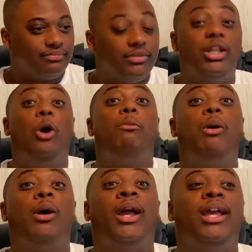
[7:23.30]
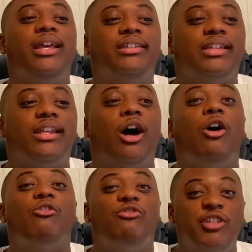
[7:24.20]
Doughboy is an
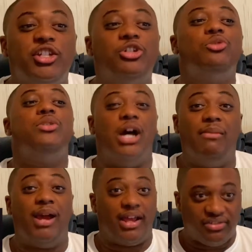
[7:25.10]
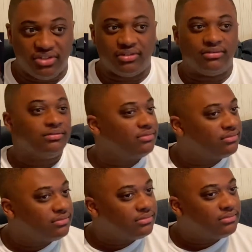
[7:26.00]
official dumbass. Drink
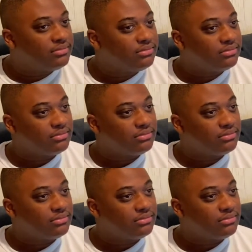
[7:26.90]
milk, dumbass.